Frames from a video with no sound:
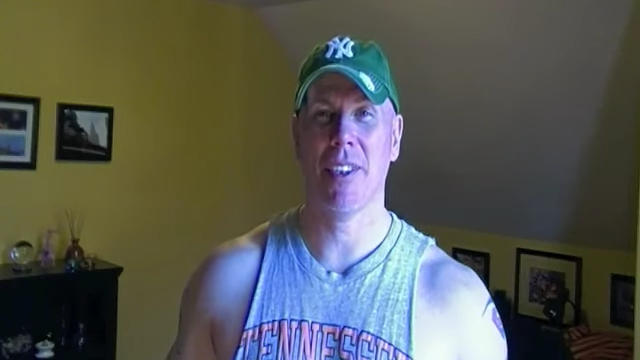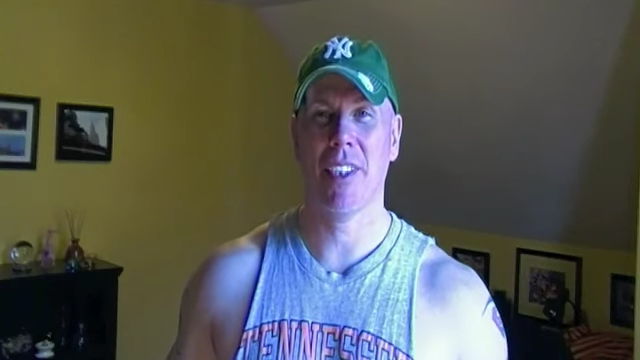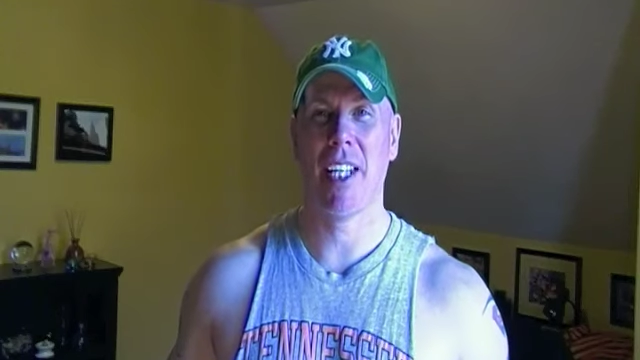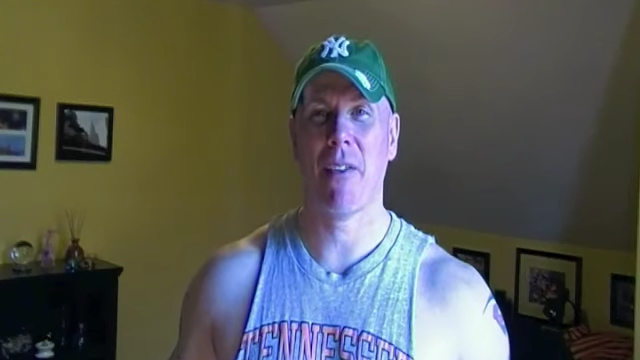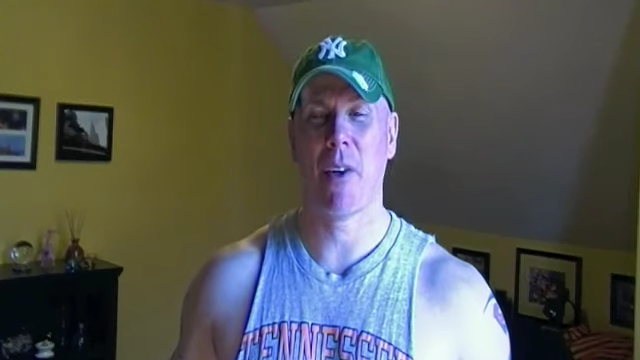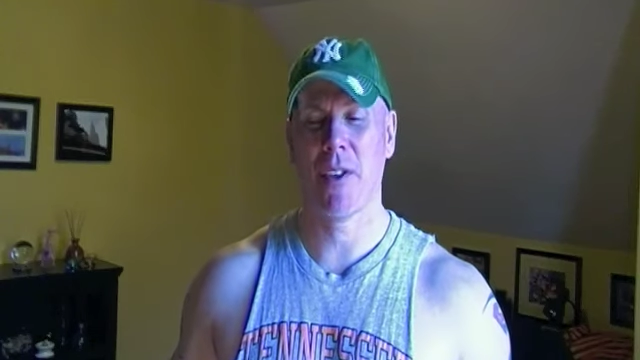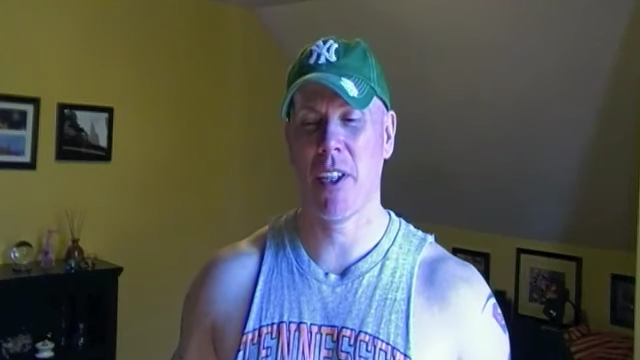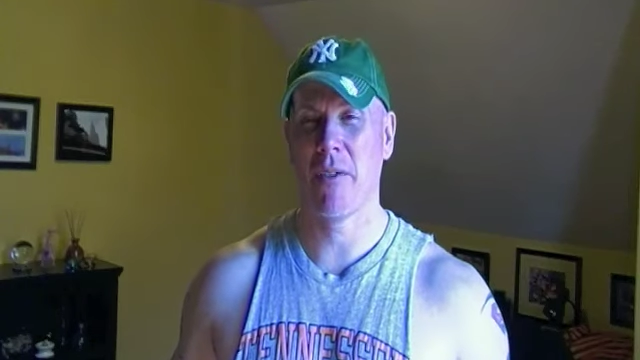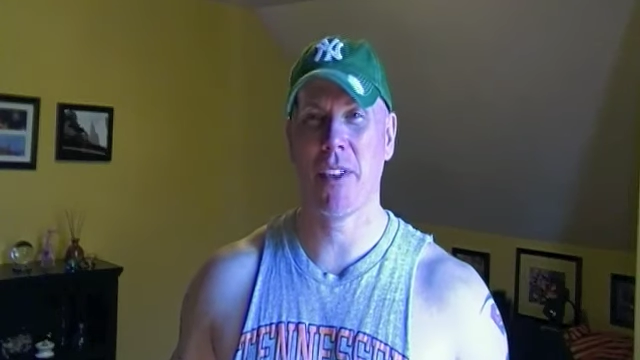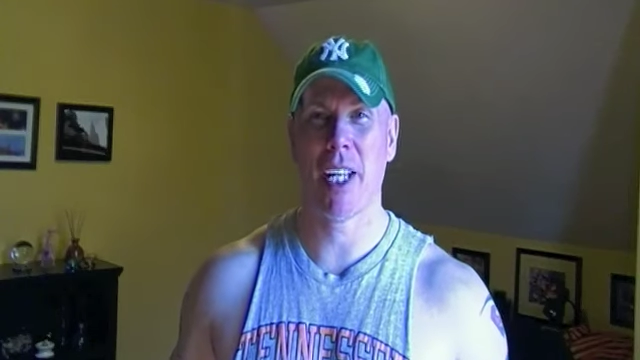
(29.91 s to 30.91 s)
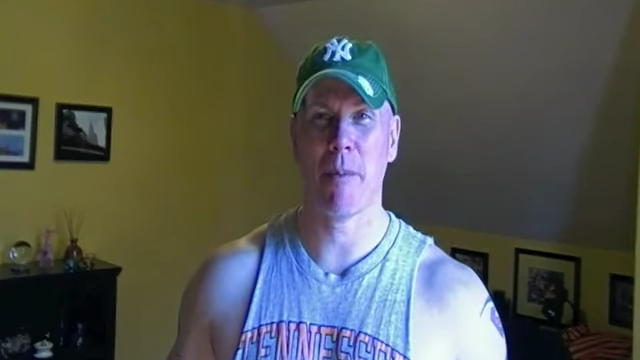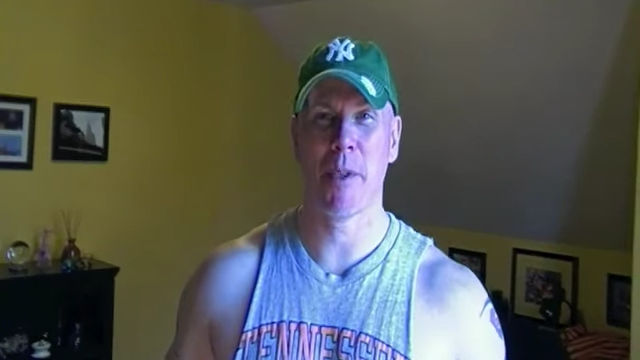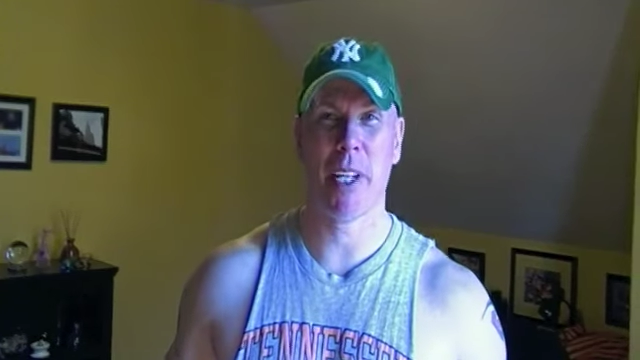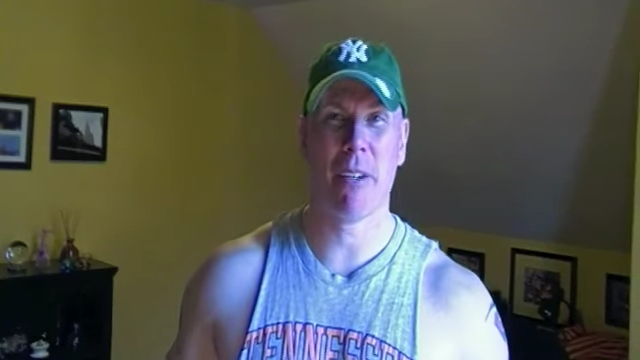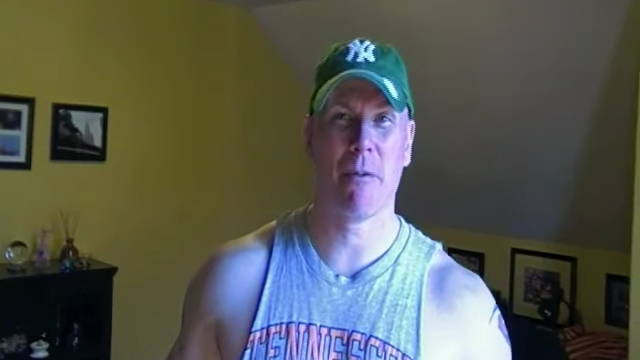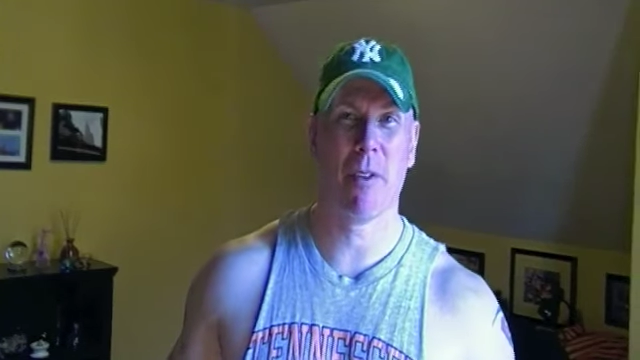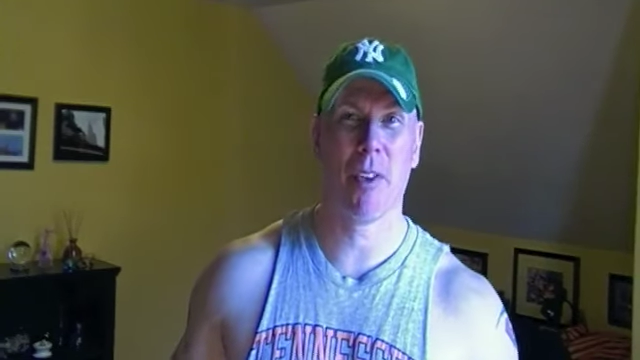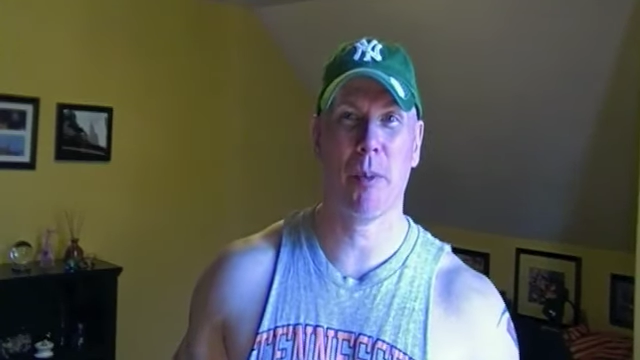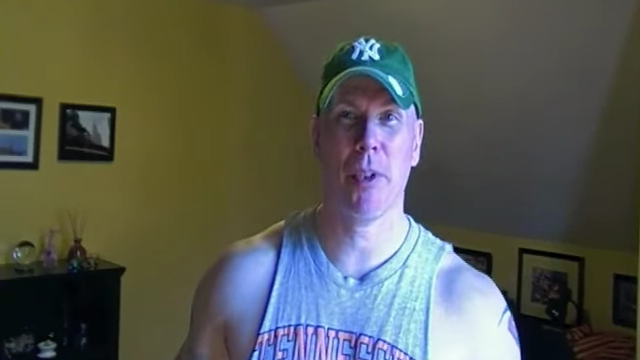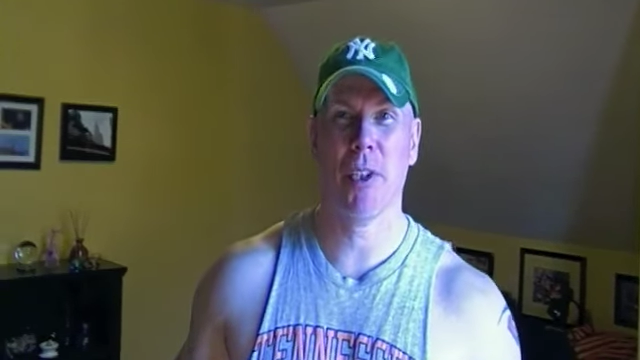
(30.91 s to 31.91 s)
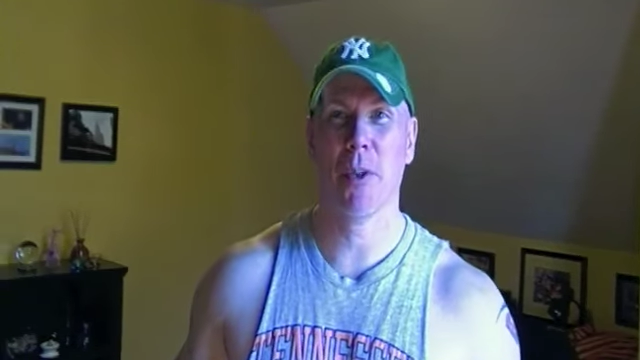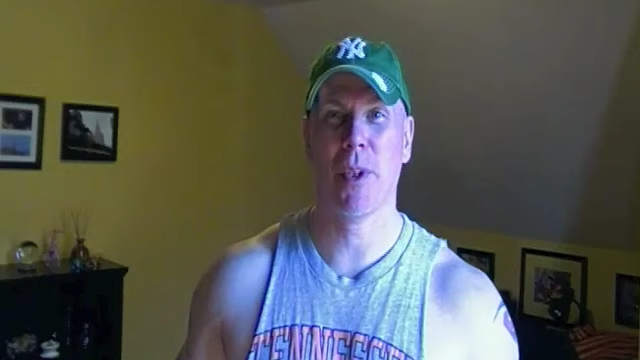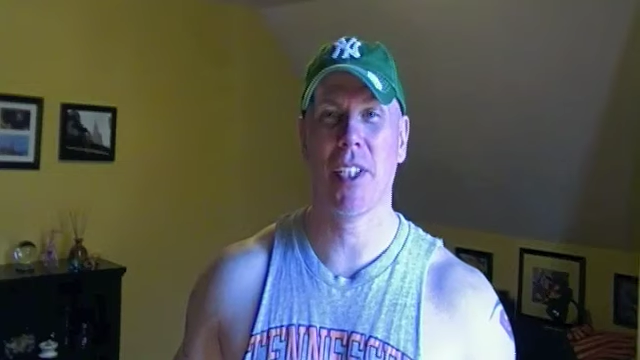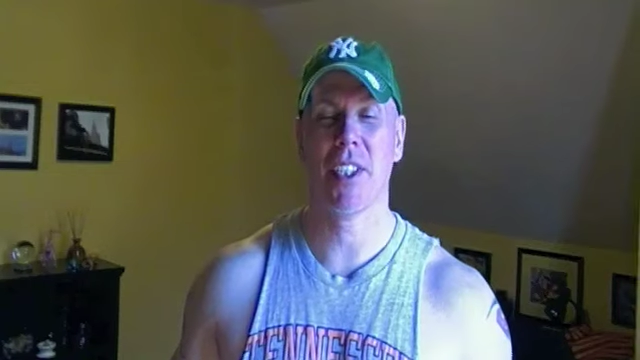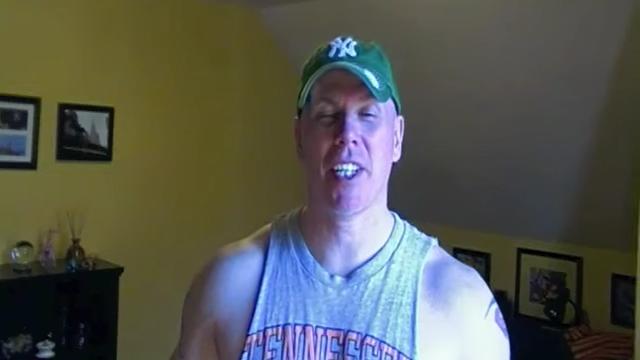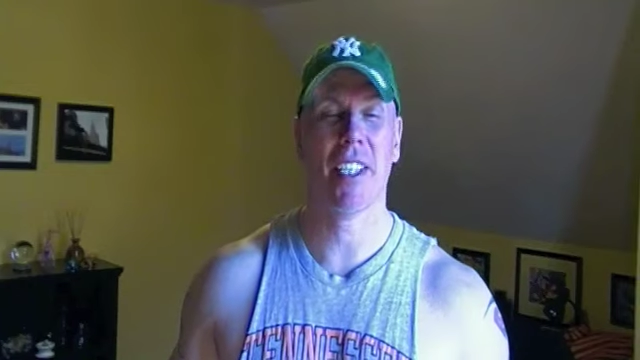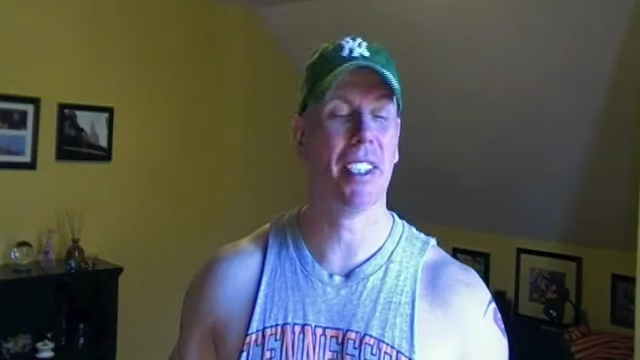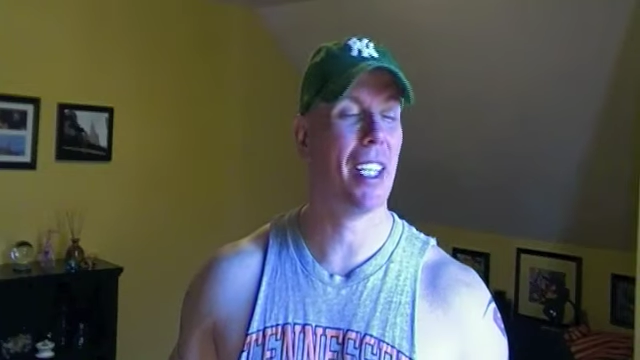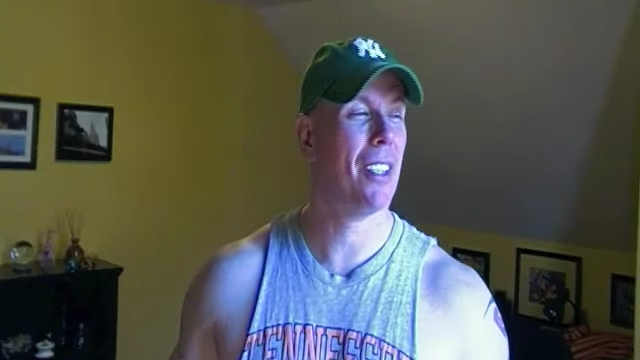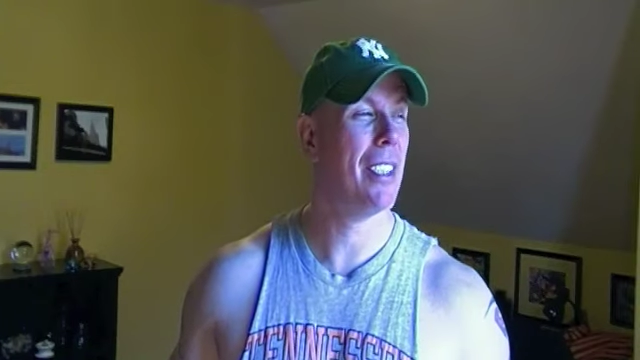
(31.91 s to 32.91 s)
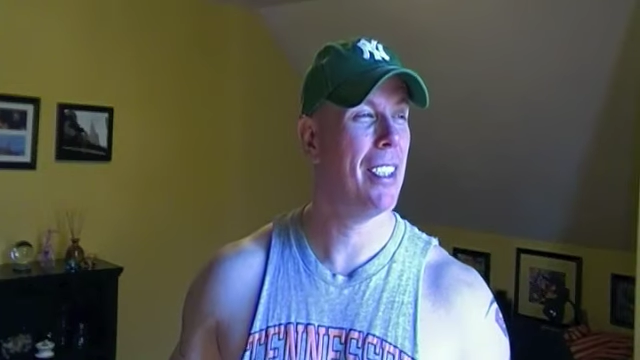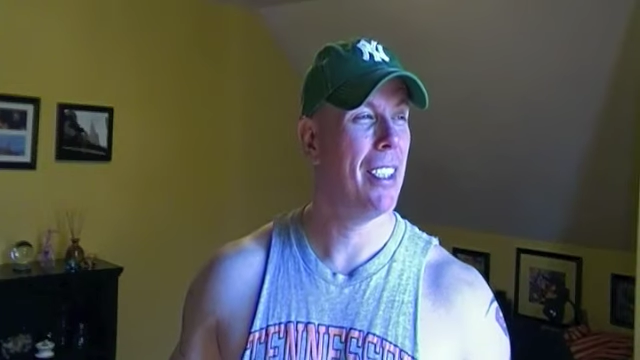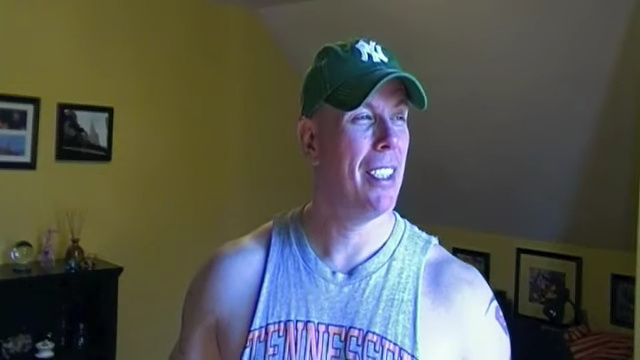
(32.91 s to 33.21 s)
And I have a tough time sitting in front of a computer when it's nice out.